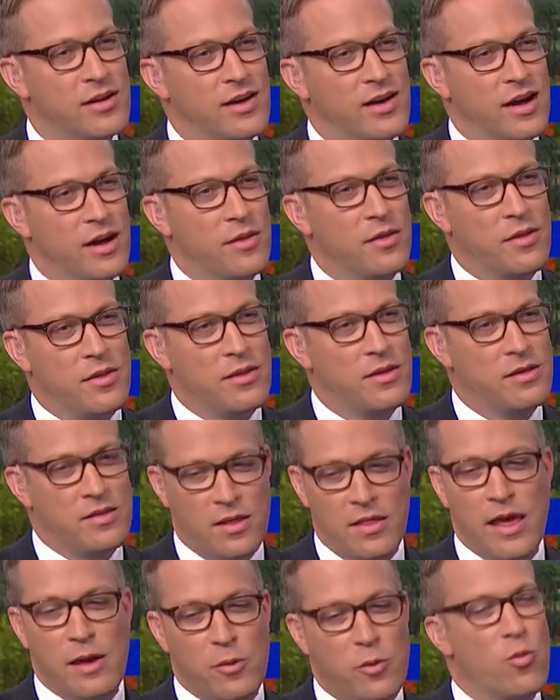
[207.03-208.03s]
Uh, that
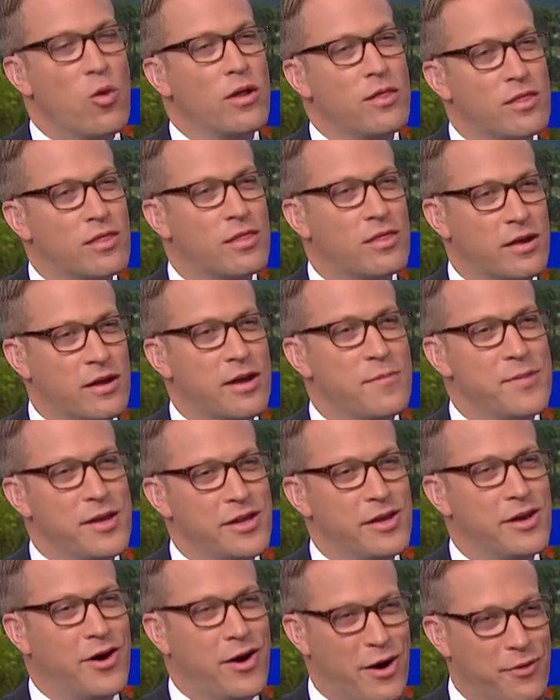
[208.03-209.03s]
they would want the
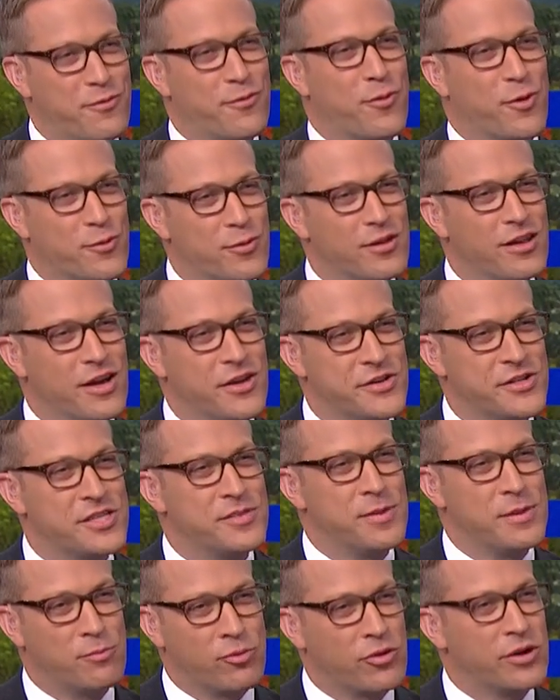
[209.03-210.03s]
Committee on Foreign Relations to
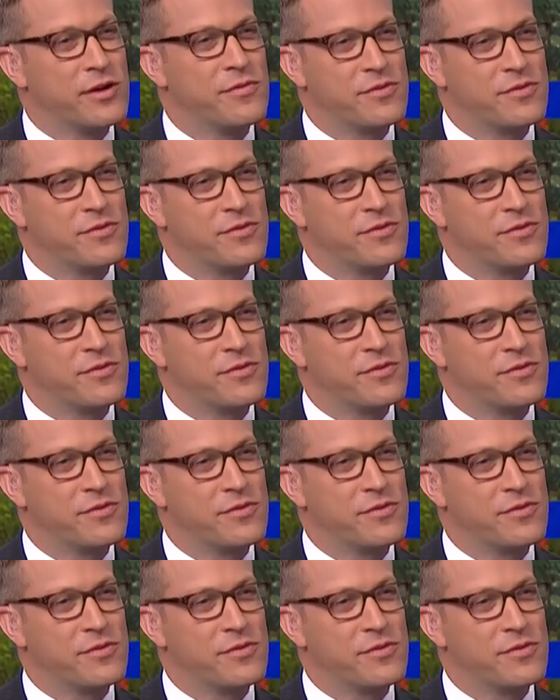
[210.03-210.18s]
be briefed